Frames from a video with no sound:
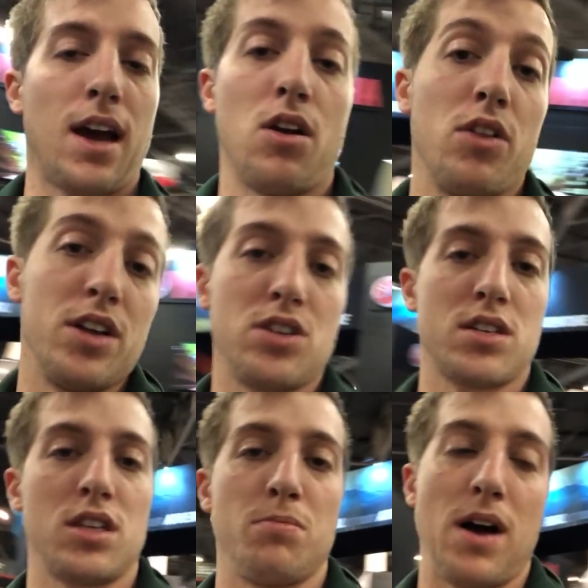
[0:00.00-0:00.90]
I don't know, they
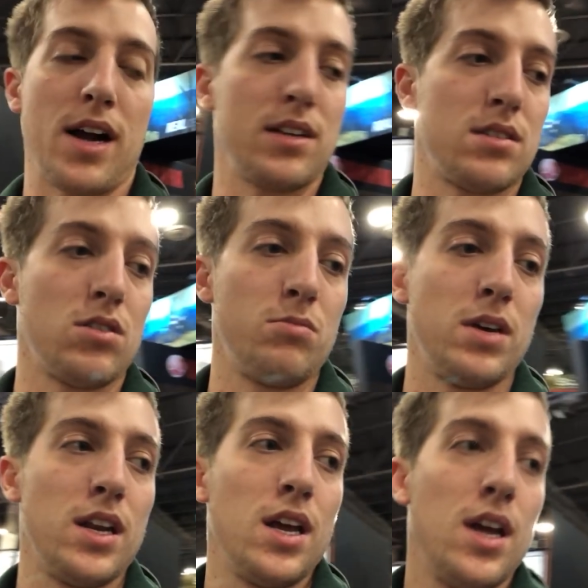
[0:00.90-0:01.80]
adjusted the pockets a little
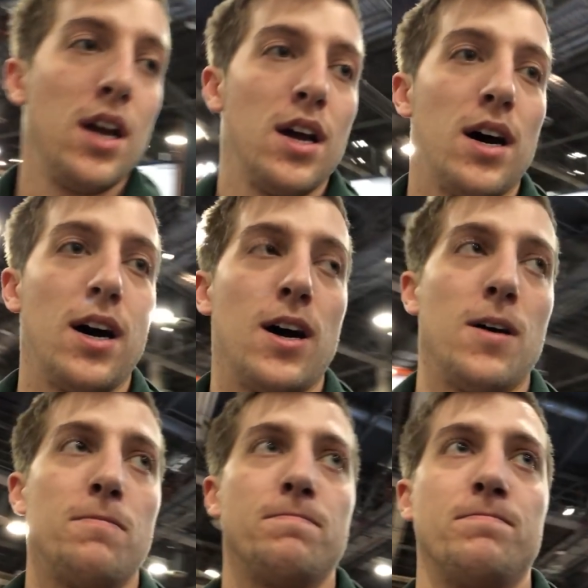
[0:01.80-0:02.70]
bit
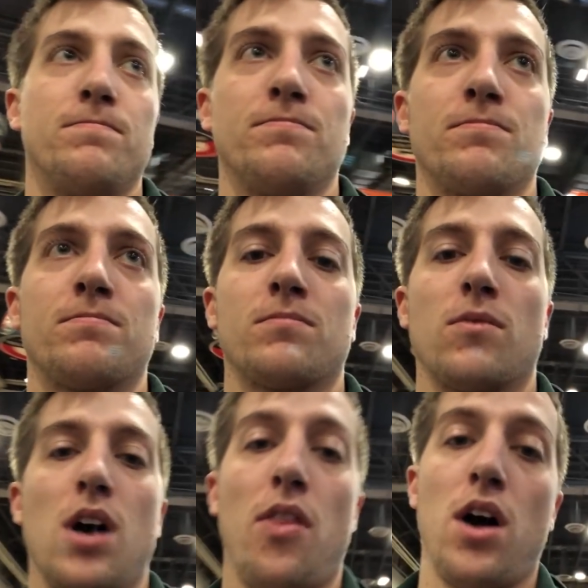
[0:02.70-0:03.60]

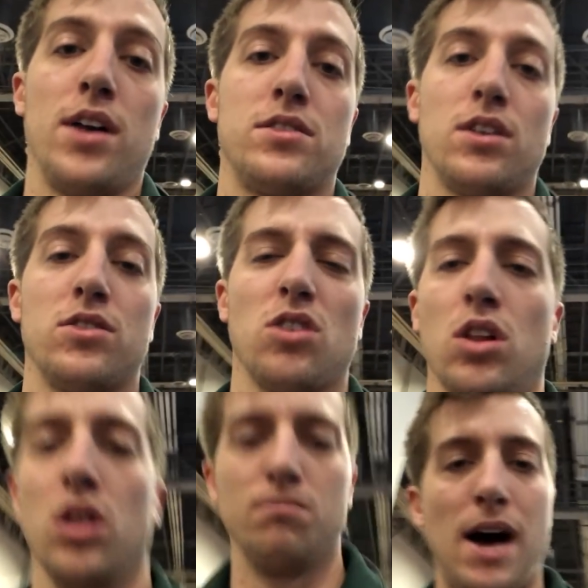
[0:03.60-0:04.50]
on the Hudson.
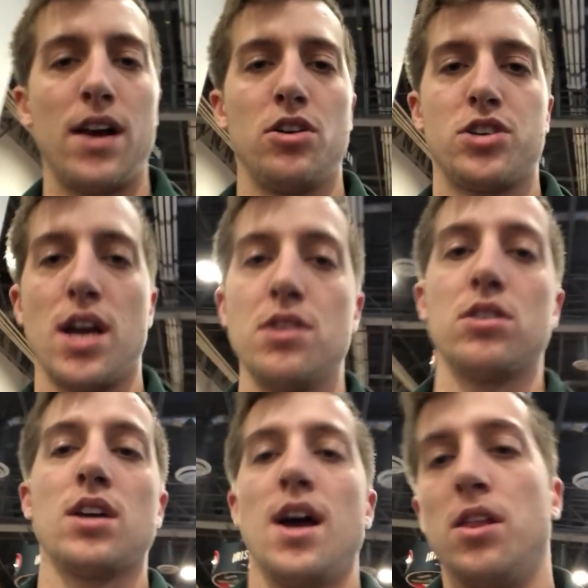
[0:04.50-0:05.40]
So minor
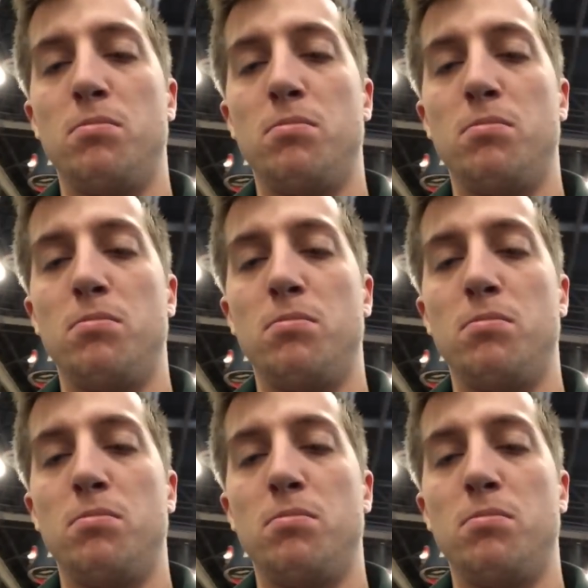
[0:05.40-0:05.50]
changes.